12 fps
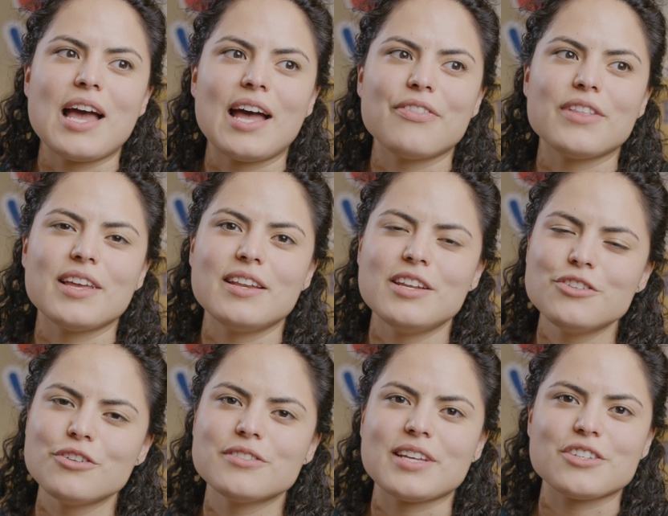At the
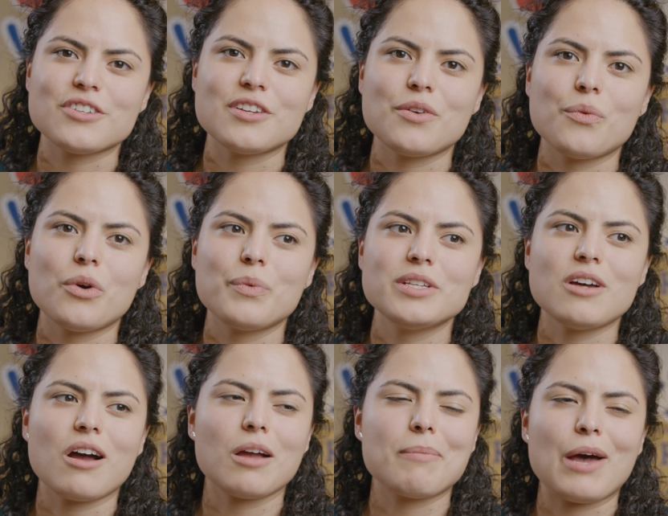initial session, what we
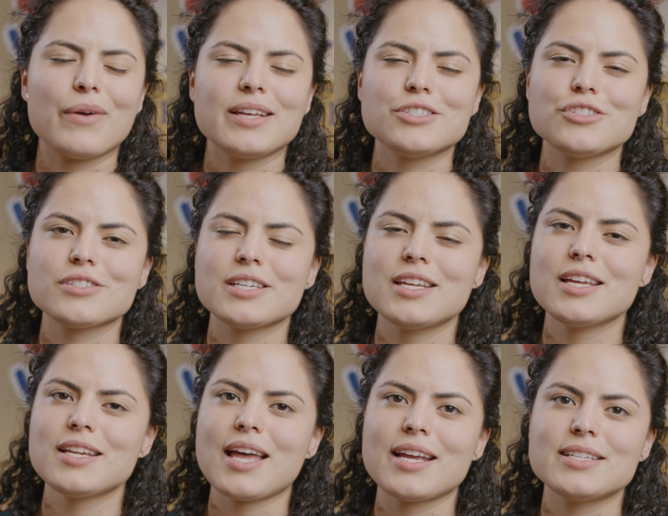talk about is just getting
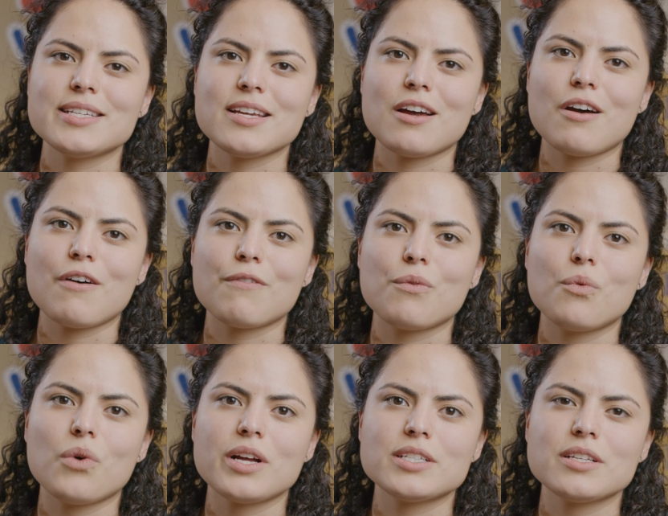an idea of
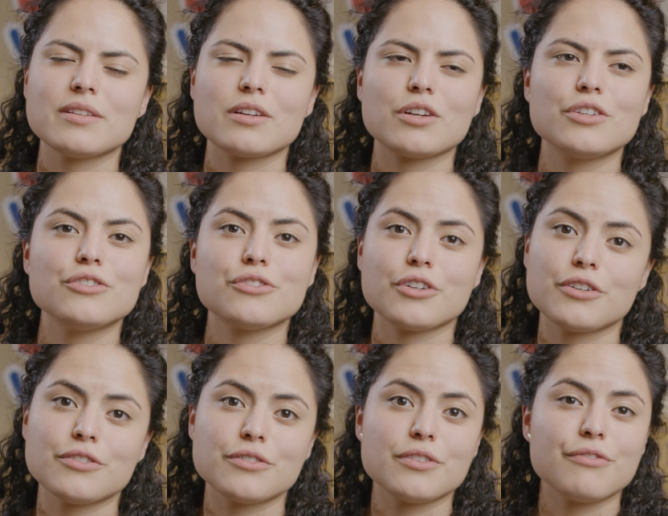what
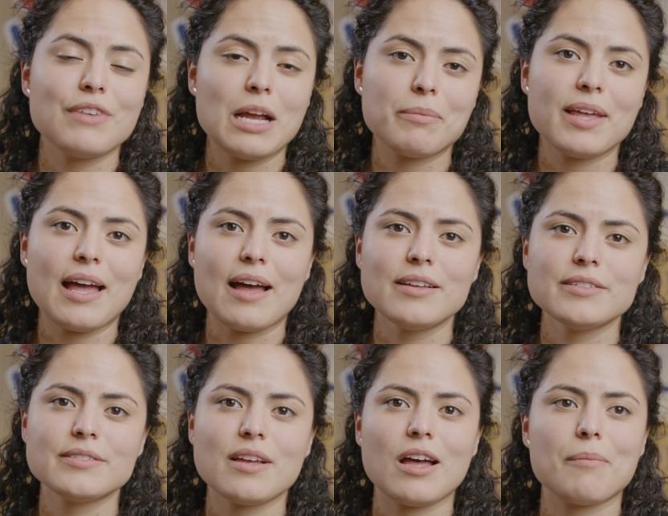concerns the family
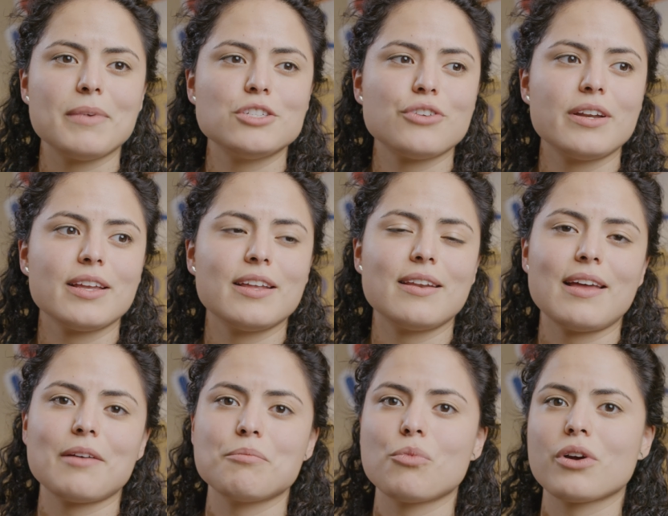has, and trying to get
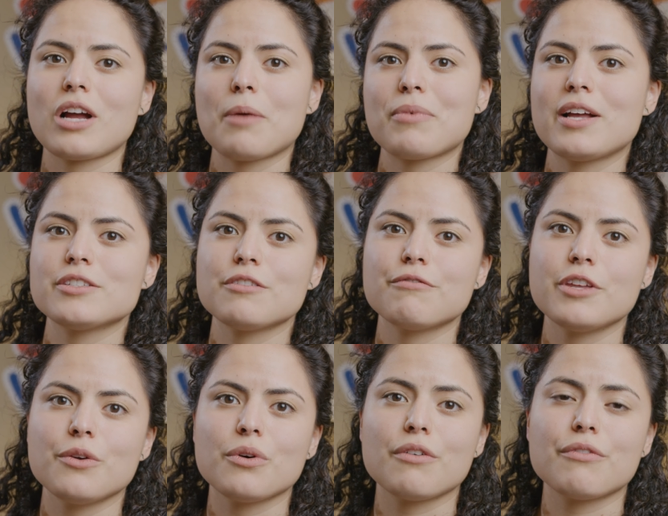a more comprehensive
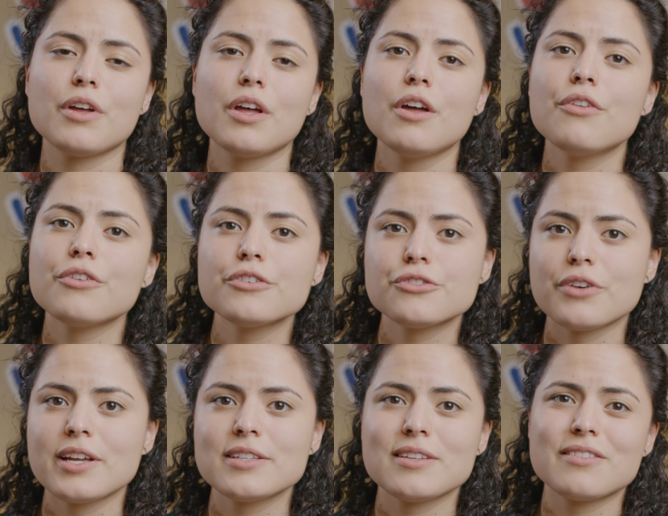view of their
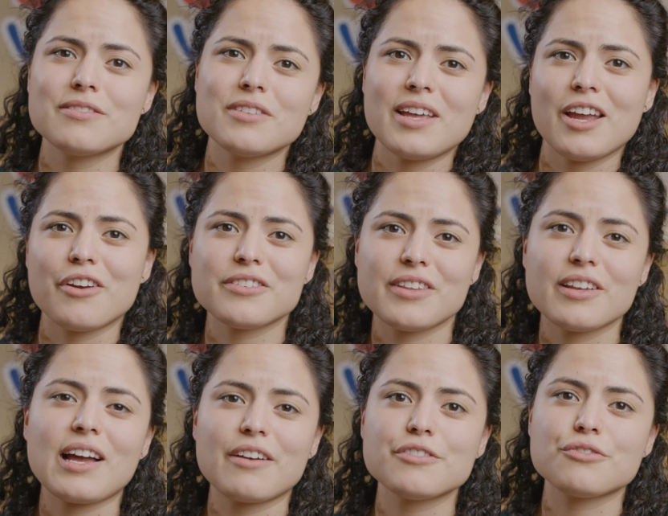strengths and the areas they
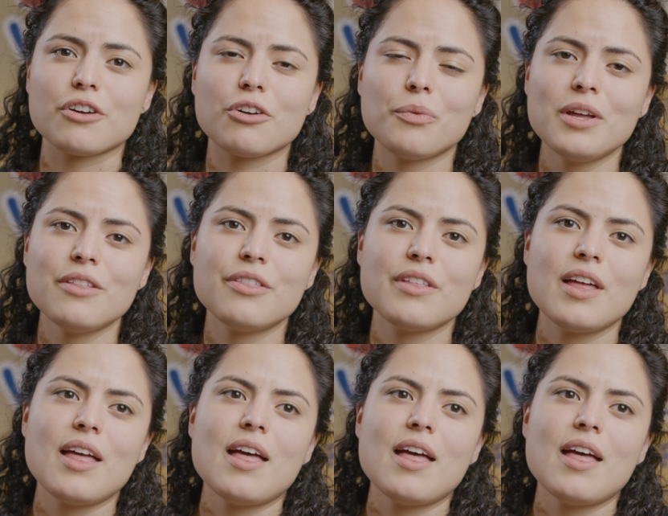kind of struggle with.